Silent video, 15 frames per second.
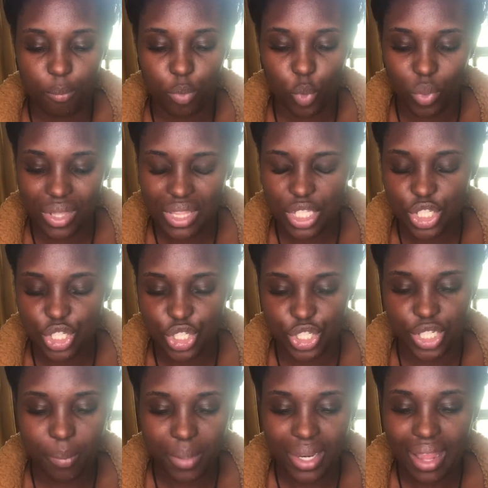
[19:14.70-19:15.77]
with this
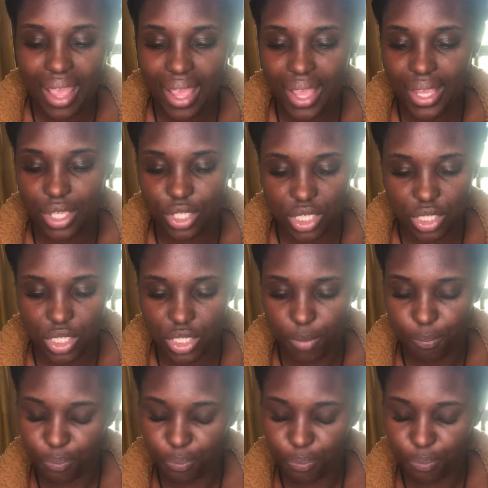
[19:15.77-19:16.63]
Gemini, this